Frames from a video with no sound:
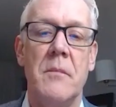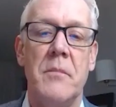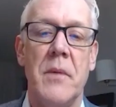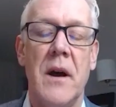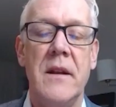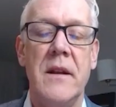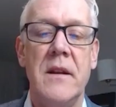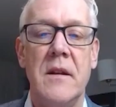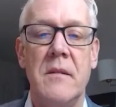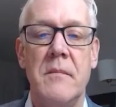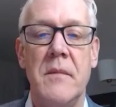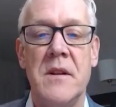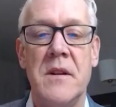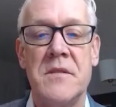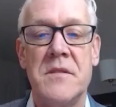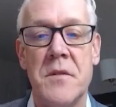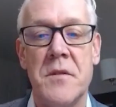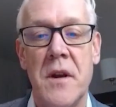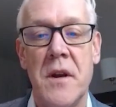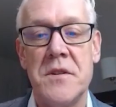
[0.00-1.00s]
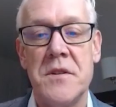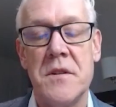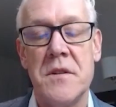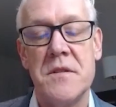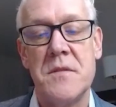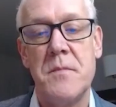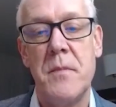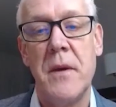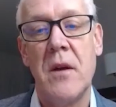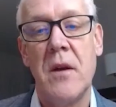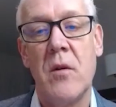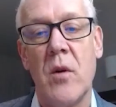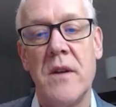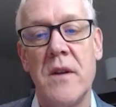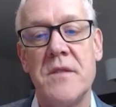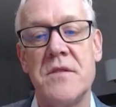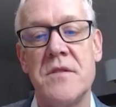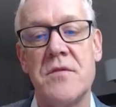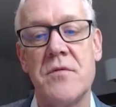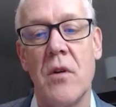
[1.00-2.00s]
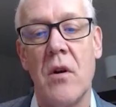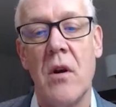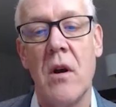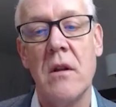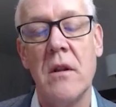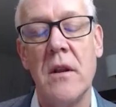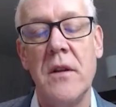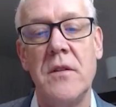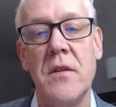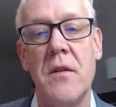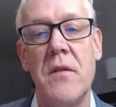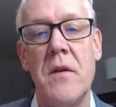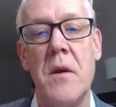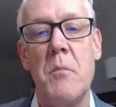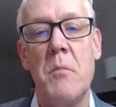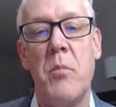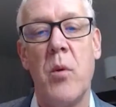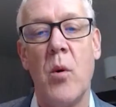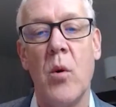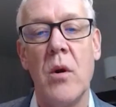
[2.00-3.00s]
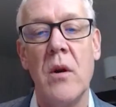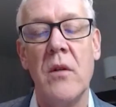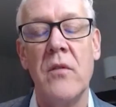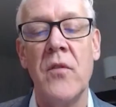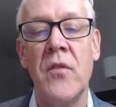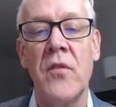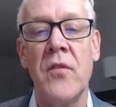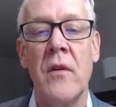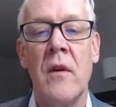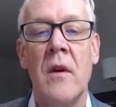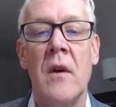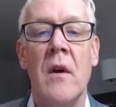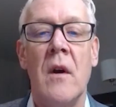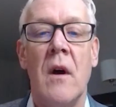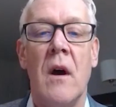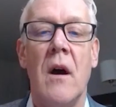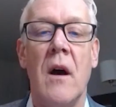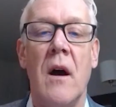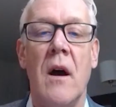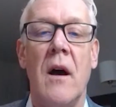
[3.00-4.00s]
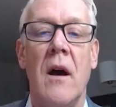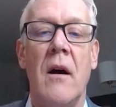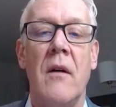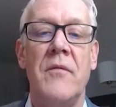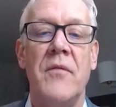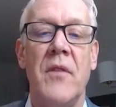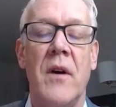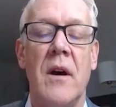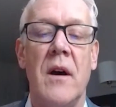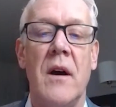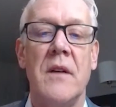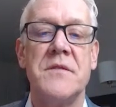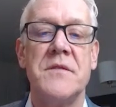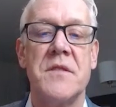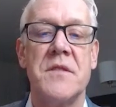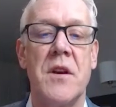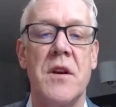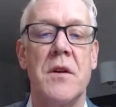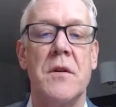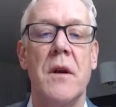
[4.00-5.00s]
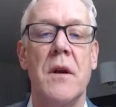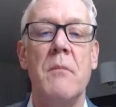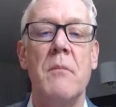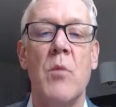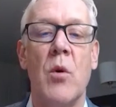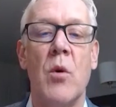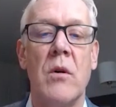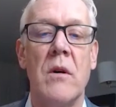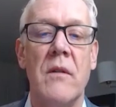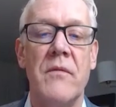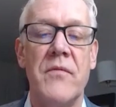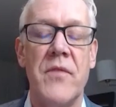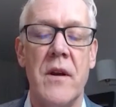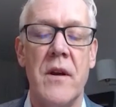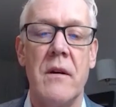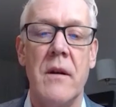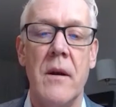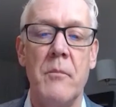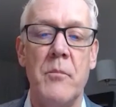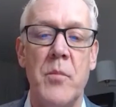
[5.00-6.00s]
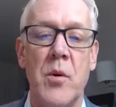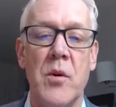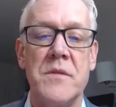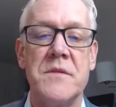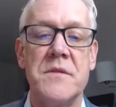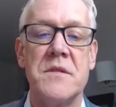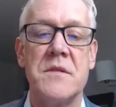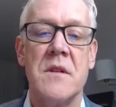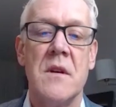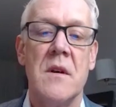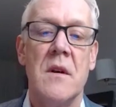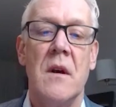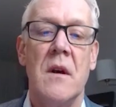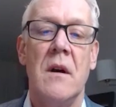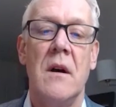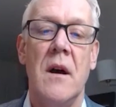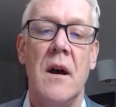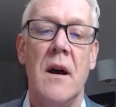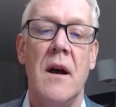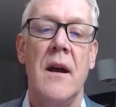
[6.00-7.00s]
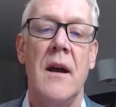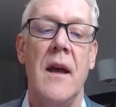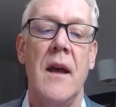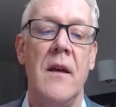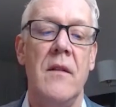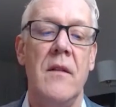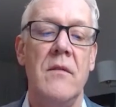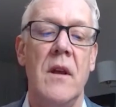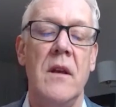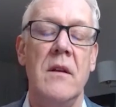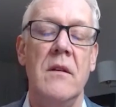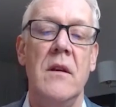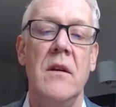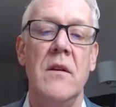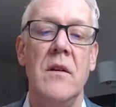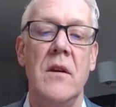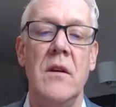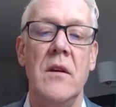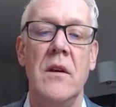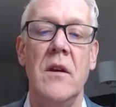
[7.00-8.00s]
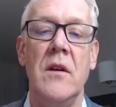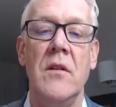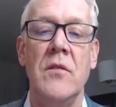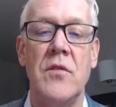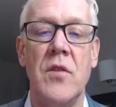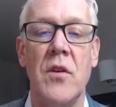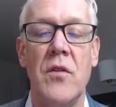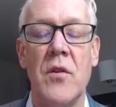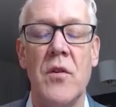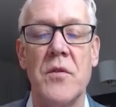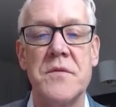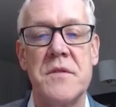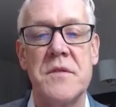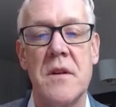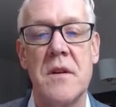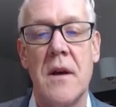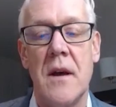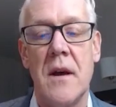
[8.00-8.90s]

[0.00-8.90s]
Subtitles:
the Biden administration speak quite strongly to the importance of securing more of their inputs into those